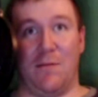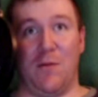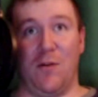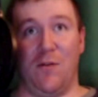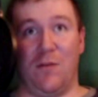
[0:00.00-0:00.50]
I
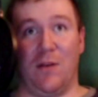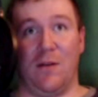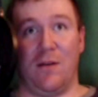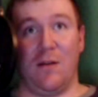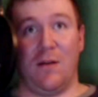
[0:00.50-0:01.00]
moved
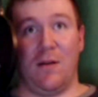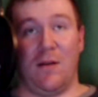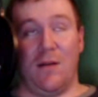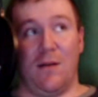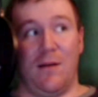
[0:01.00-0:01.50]

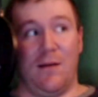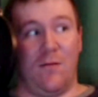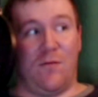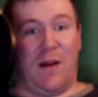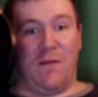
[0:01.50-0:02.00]

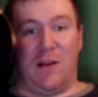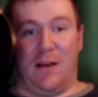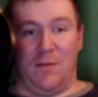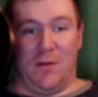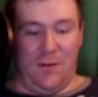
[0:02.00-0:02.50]
5
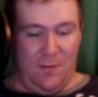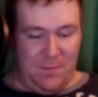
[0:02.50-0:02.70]
times.